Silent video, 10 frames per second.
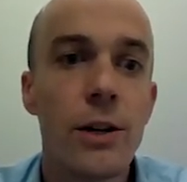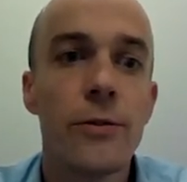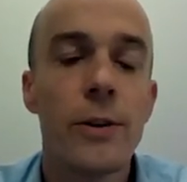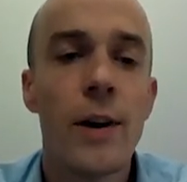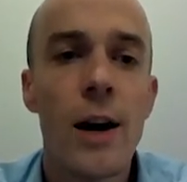of
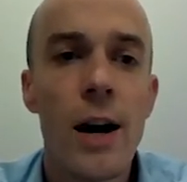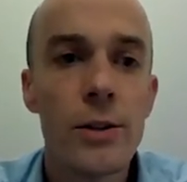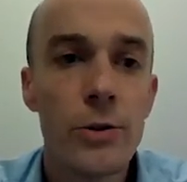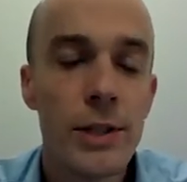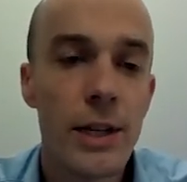
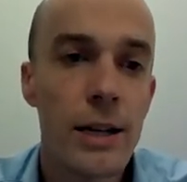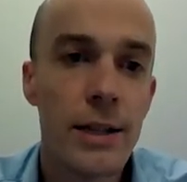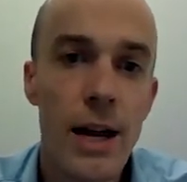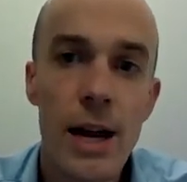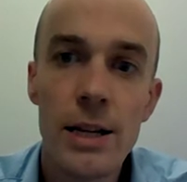
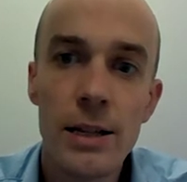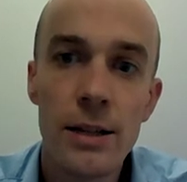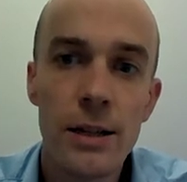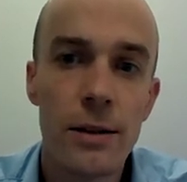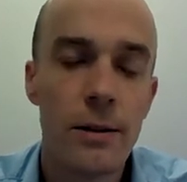
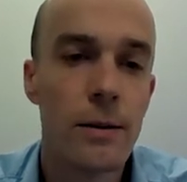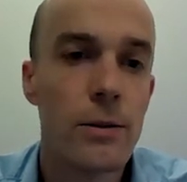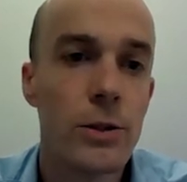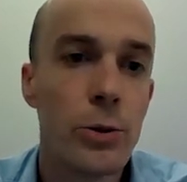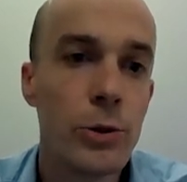180 uh,
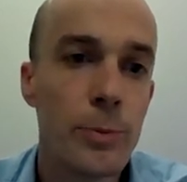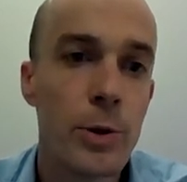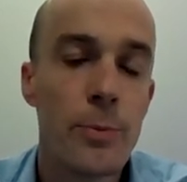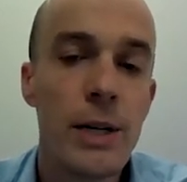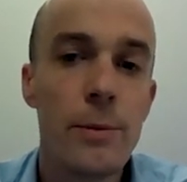joules
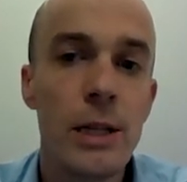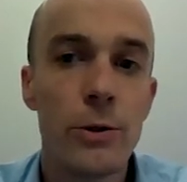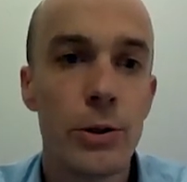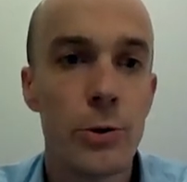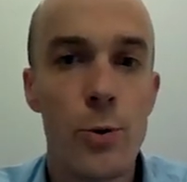per
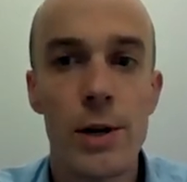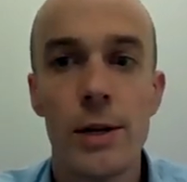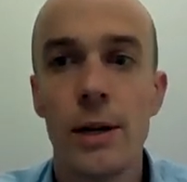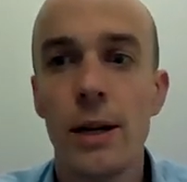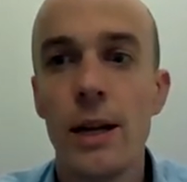millimeter square.